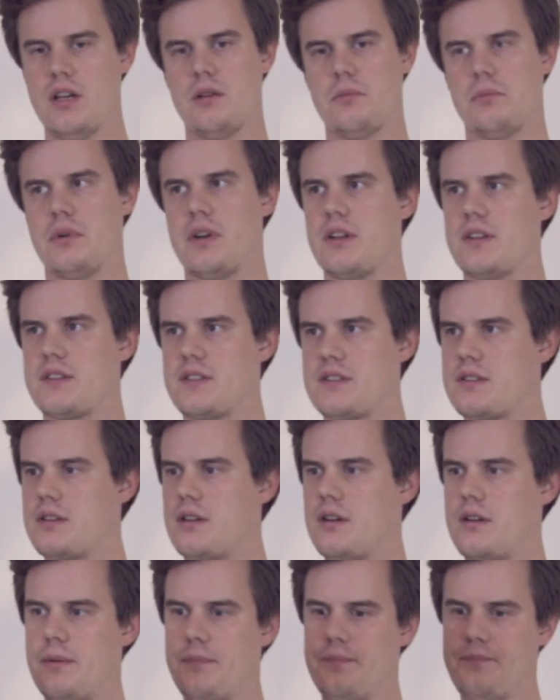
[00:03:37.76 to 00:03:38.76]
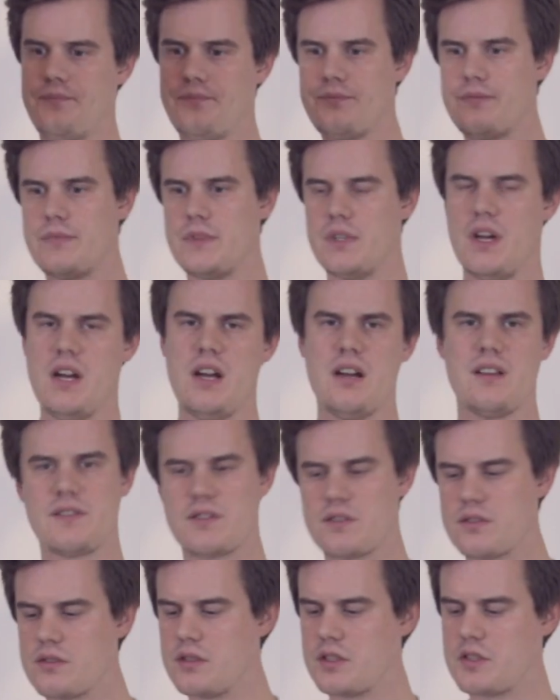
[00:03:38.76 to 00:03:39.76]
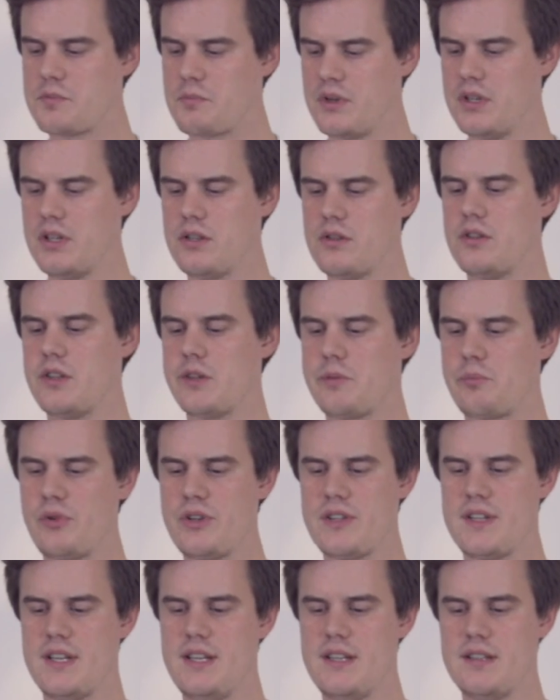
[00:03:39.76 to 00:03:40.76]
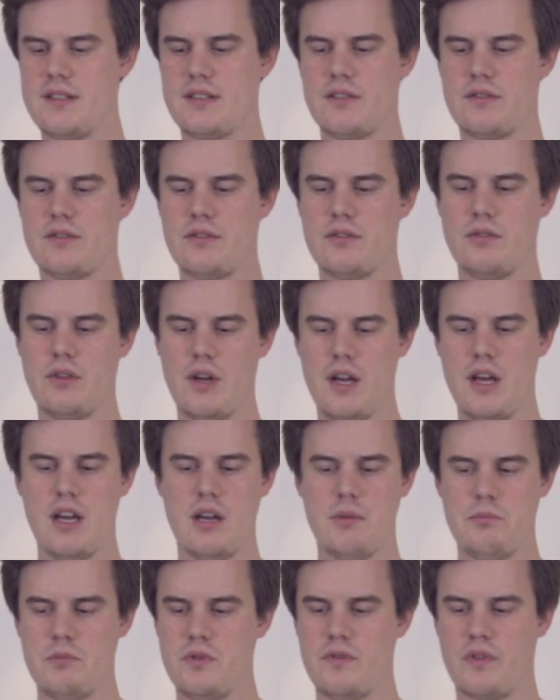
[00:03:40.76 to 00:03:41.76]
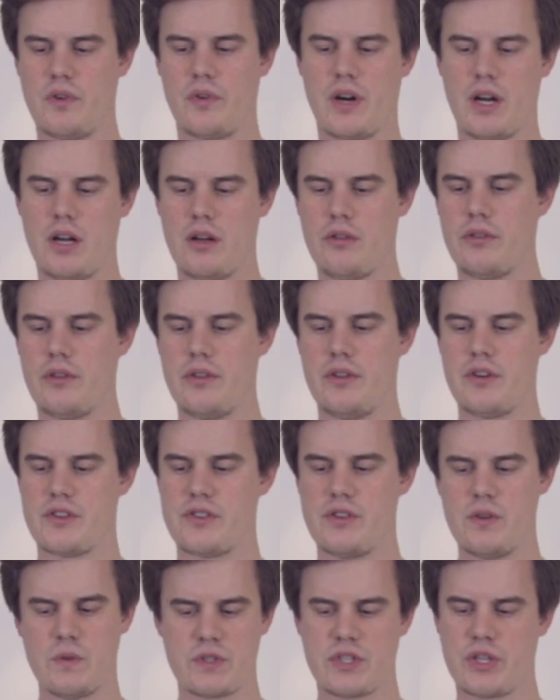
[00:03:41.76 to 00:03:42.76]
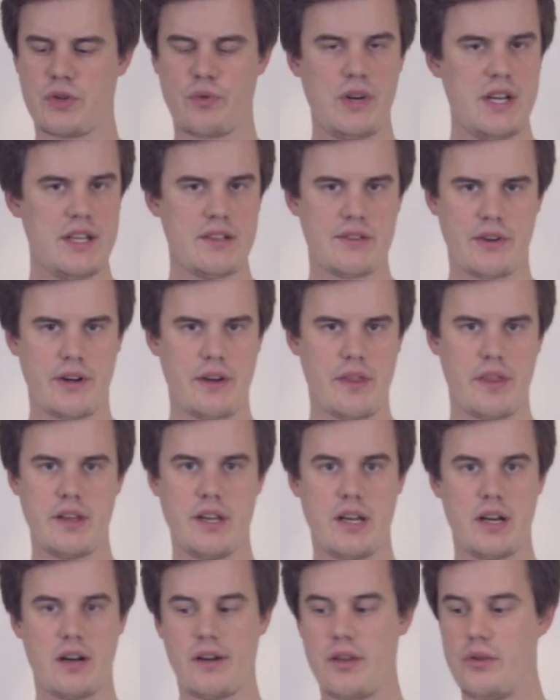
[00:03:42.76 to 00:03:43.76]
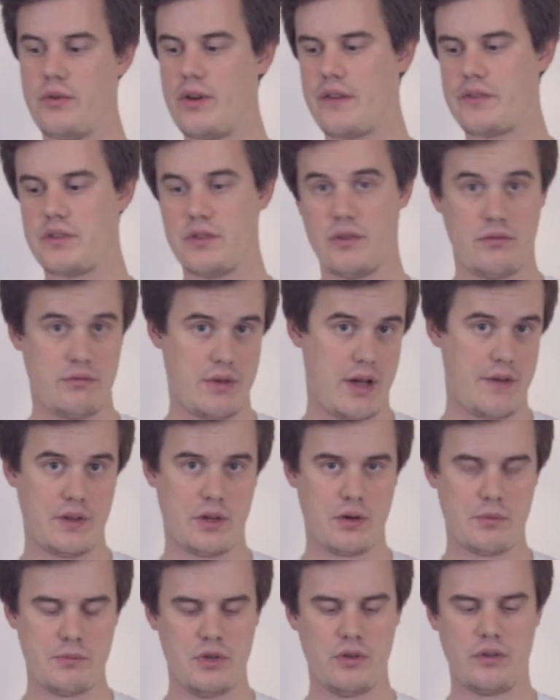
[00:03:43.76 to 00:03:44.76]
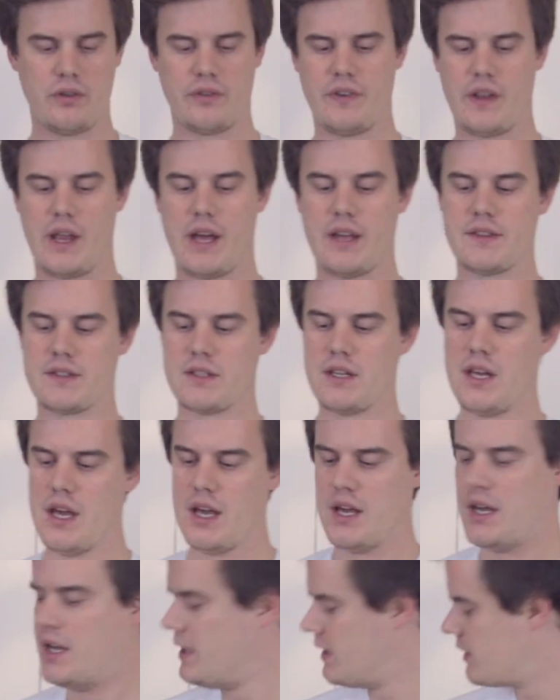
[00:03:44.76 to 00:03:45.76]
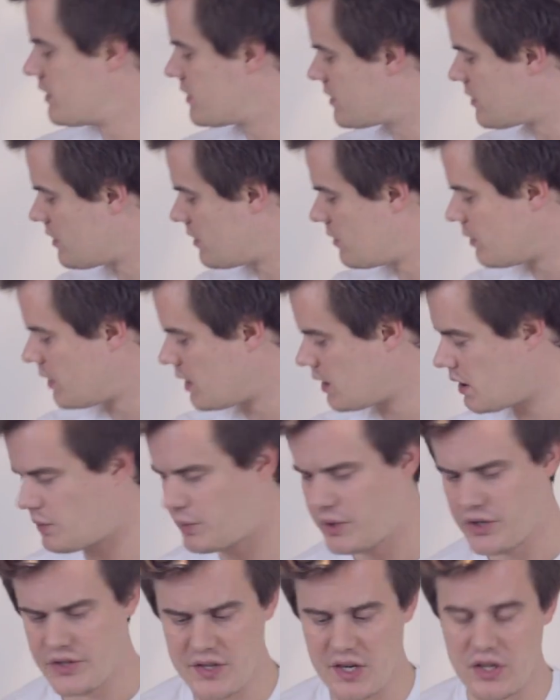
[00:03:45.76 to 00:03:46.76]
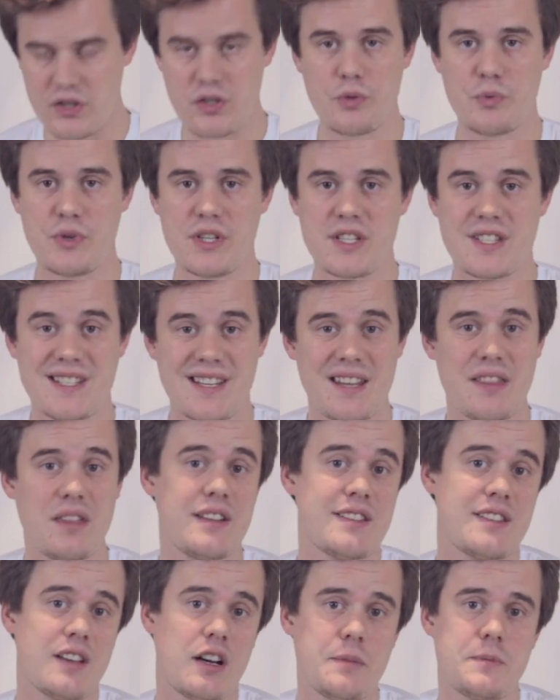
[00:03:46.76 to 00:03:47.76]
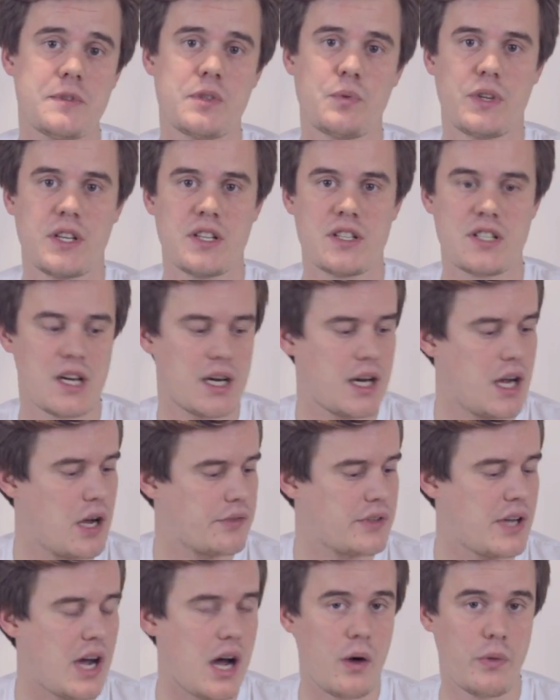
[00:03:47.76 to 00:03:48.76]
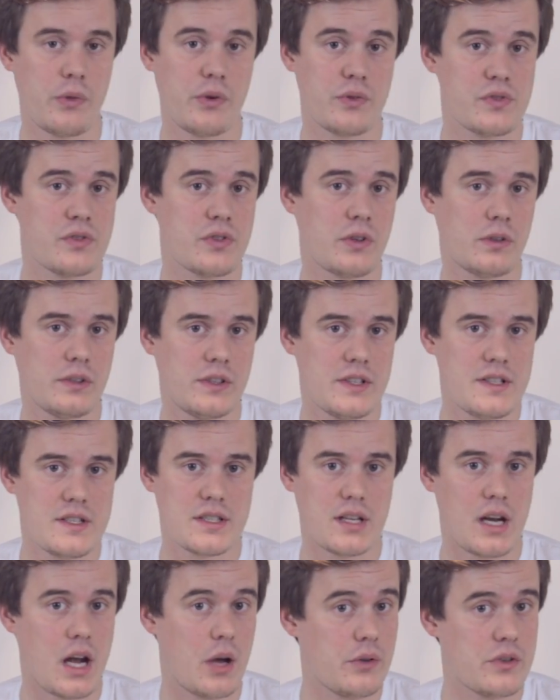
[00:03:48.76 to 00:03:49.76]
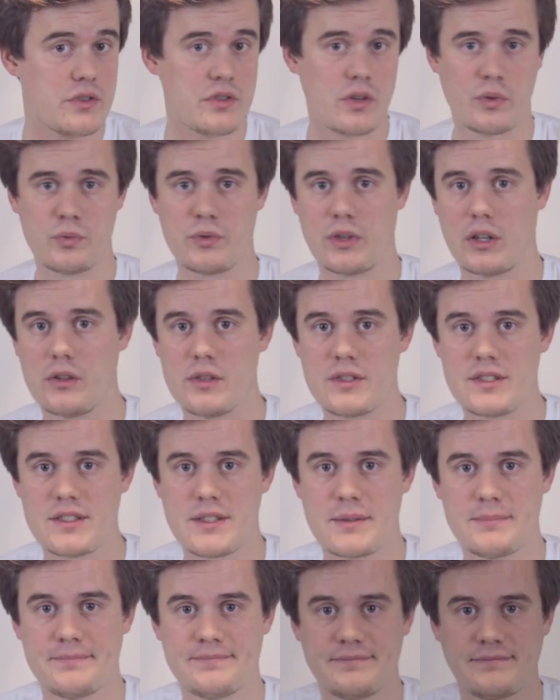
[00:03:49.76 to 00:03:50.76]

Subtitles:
But it's, yeah, it's pretty good. It's pretty easy to move around. There's no screens or anything here. You have to have the computer for that. So what do you say? Should we set this up so we can check out how the result is and how the software looks?